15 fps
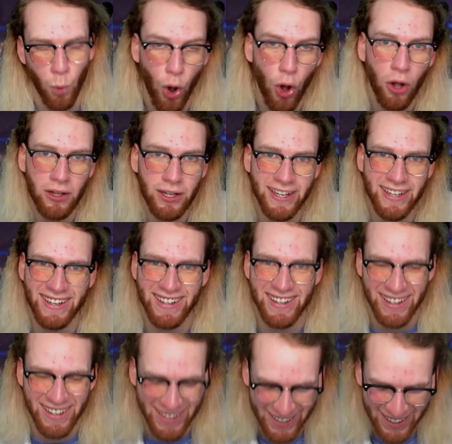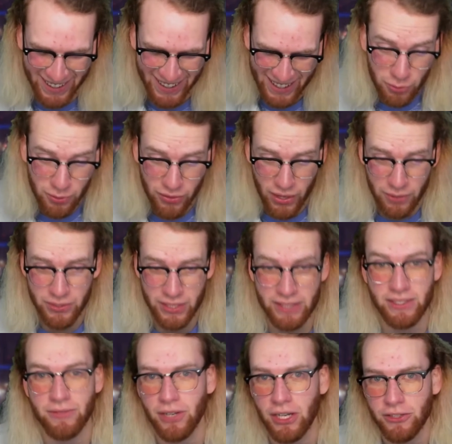wall. So without
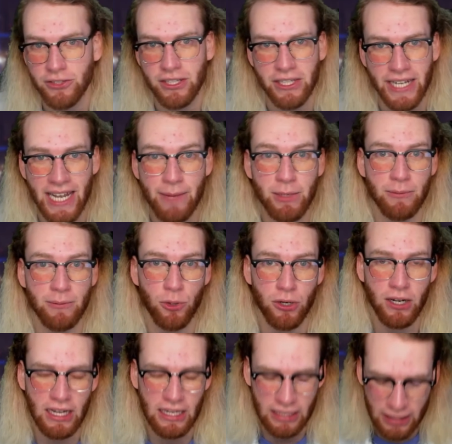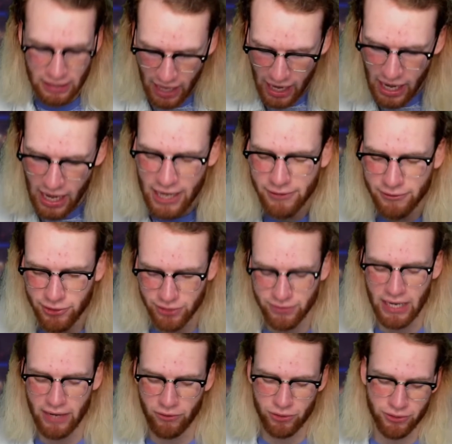these infinites in the game anymore, a lot of
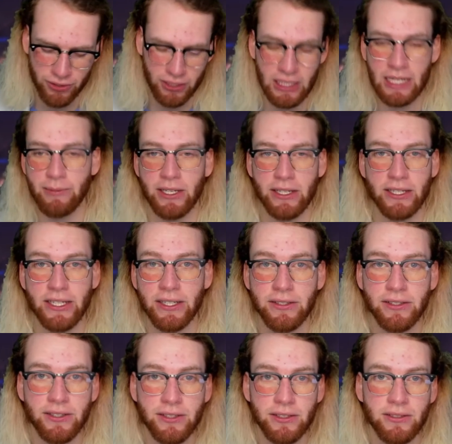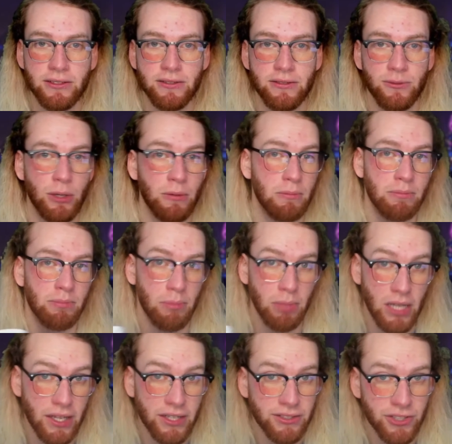survivors are claiming that, well,
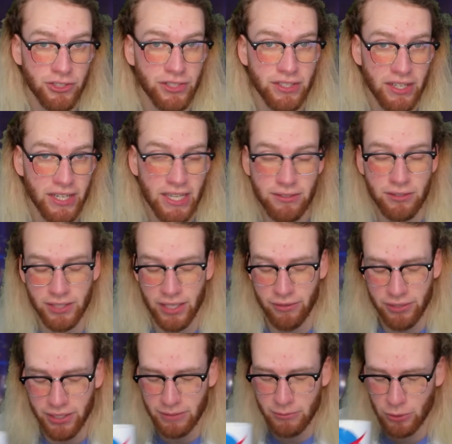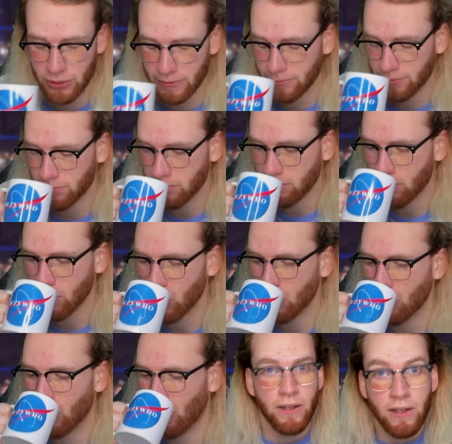Bloodlust just isn't necessary anymore.
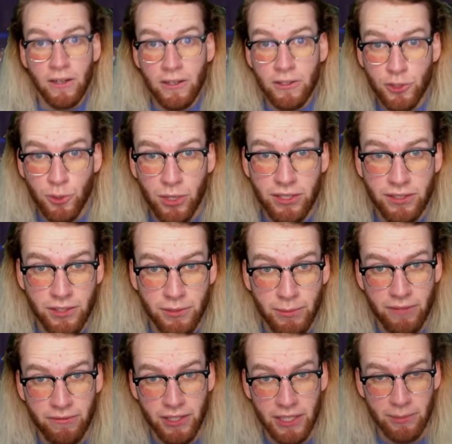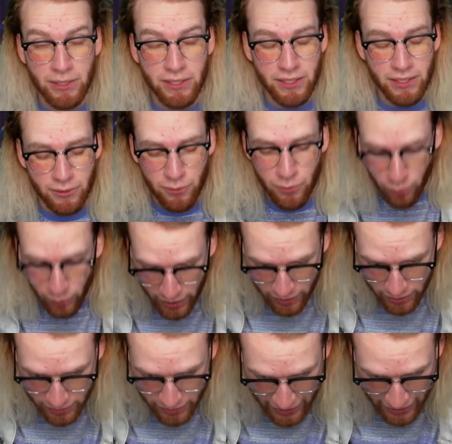So what does this mean for DBD?
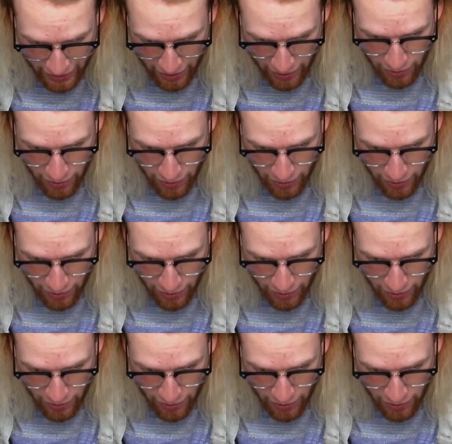Well,